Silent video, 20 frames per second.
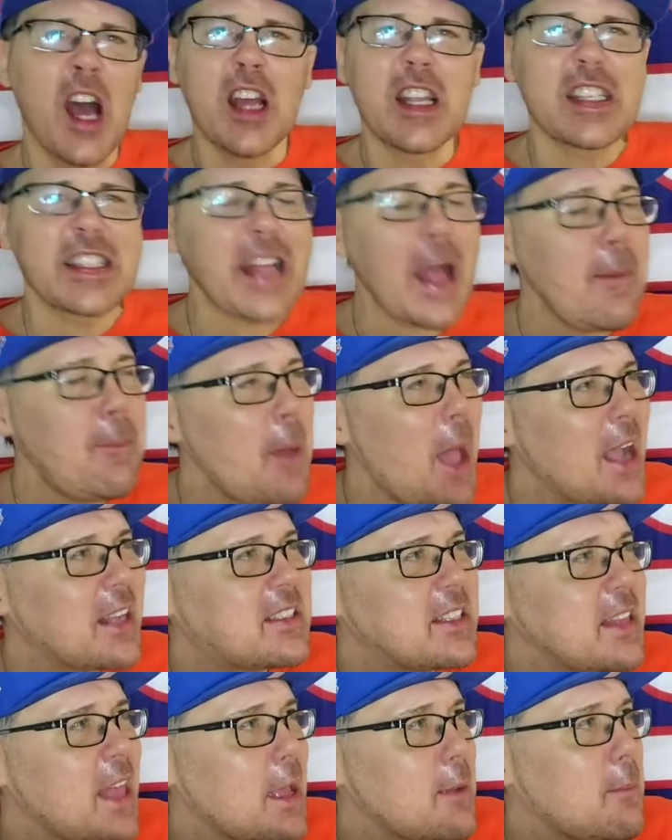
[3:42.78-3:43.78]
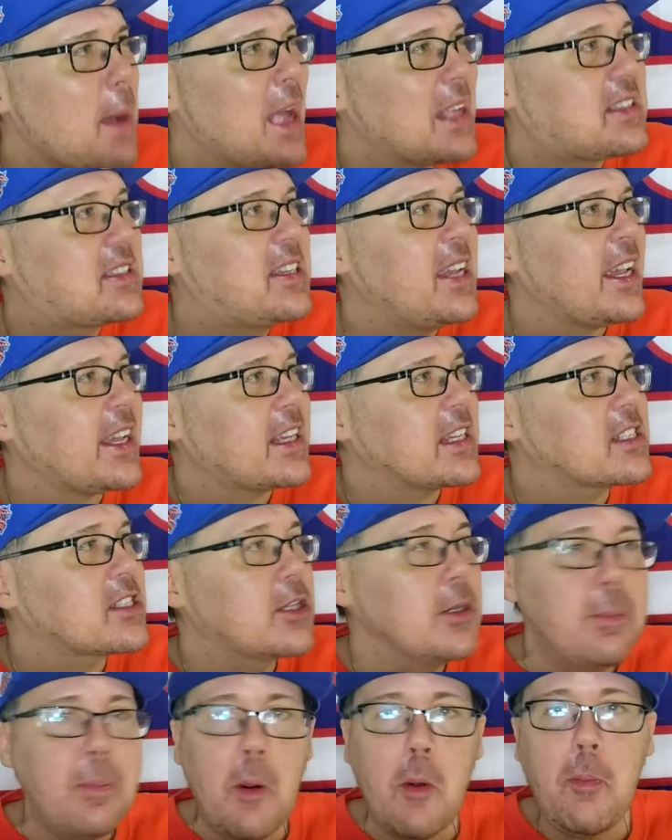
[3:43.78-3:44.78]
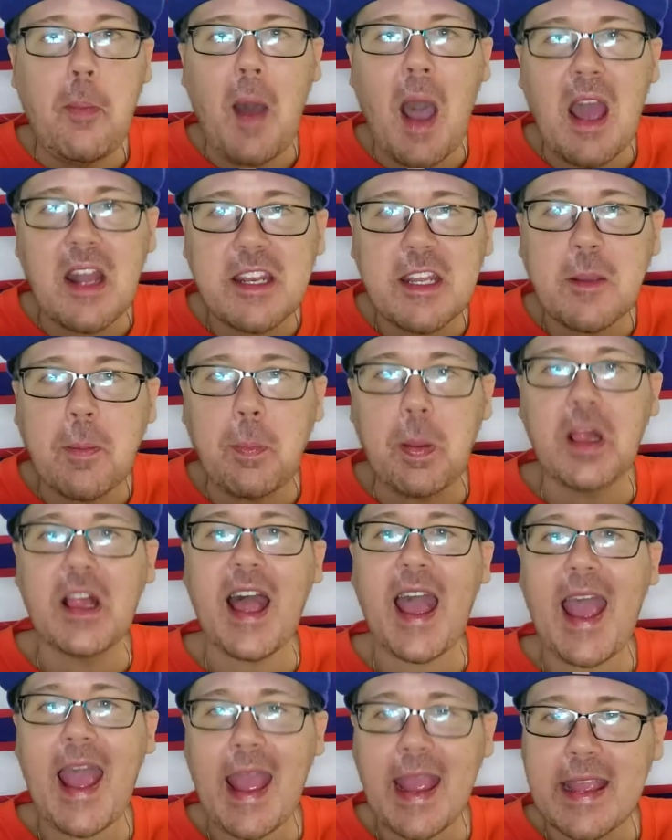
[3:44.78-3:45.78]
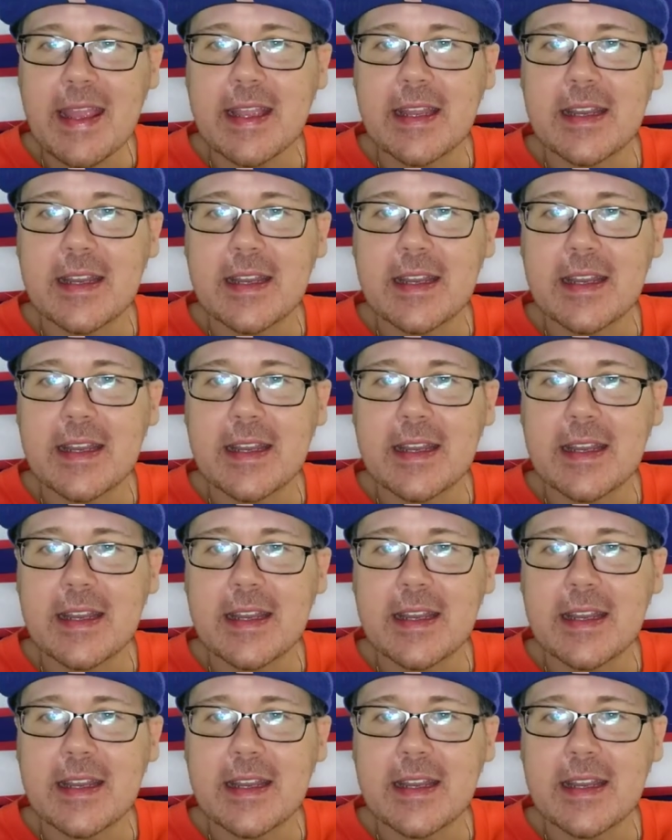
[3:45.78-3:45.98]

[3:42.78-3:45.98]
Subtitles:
Stop acting like my dick is the bubonic plague!